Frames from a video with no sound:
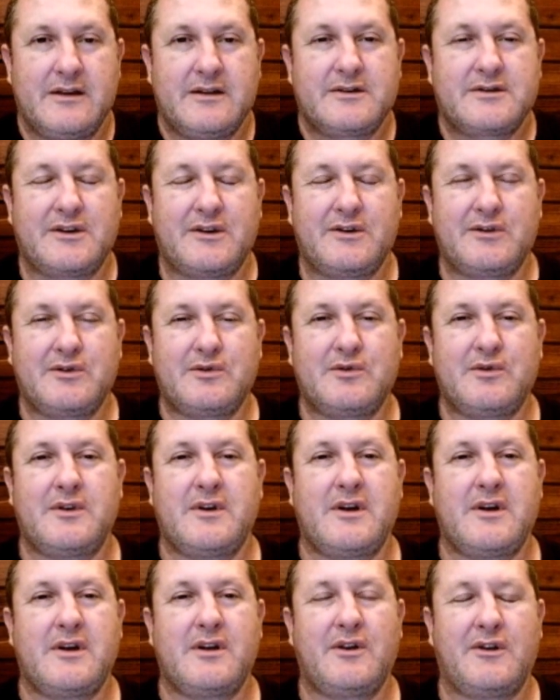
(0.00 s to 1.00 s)
So
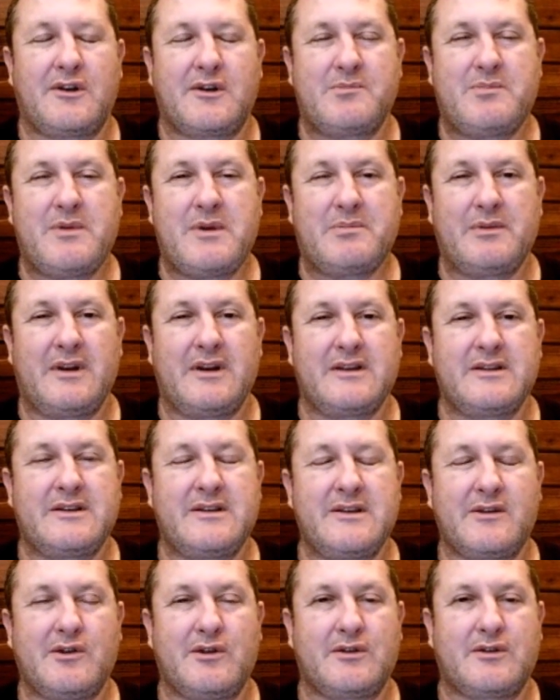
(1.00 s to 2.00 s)
a lot of people, I
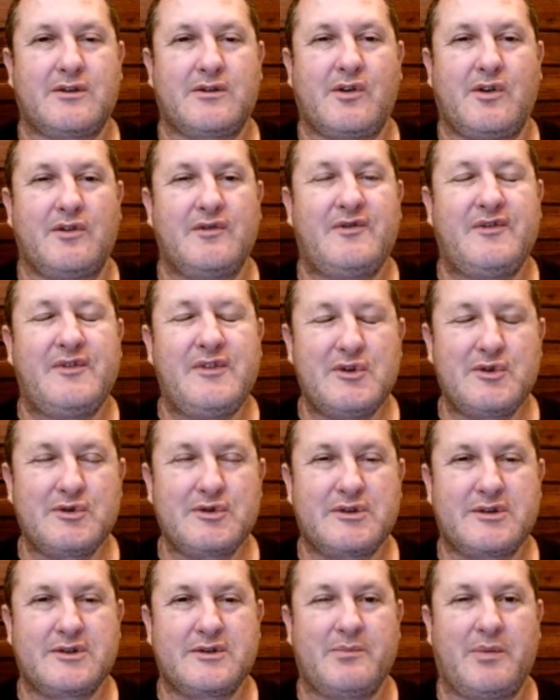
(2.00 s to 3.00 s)
think, got
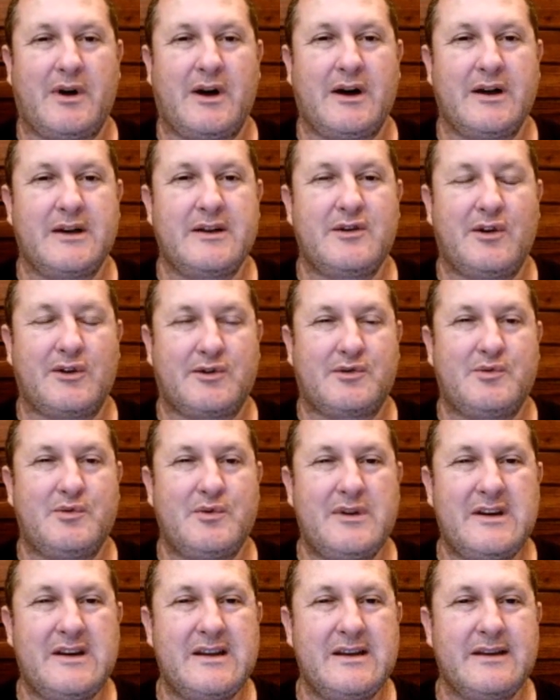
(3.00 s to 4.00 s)
confused by not
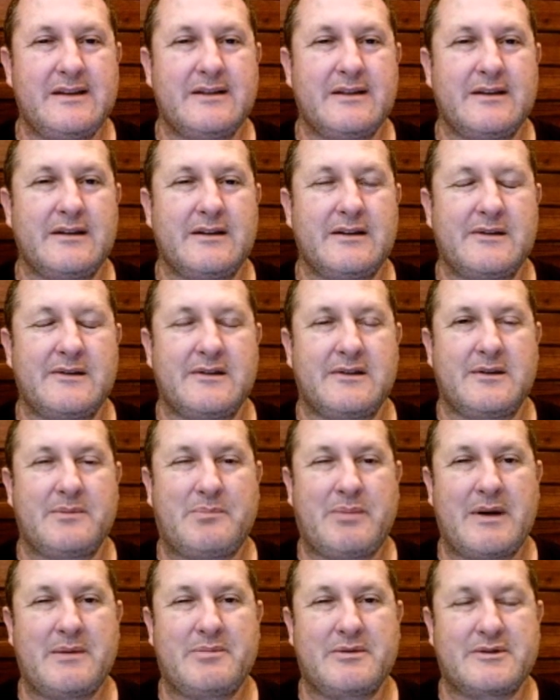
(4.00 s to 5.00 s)
reading the
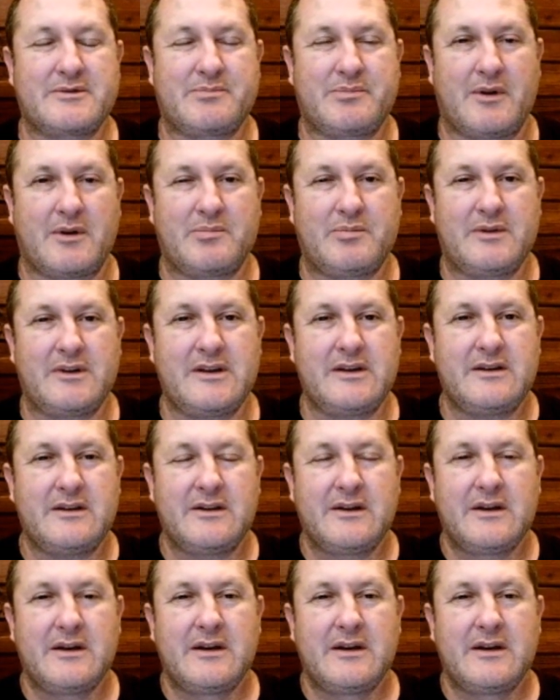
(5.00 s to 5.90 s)
papers properly.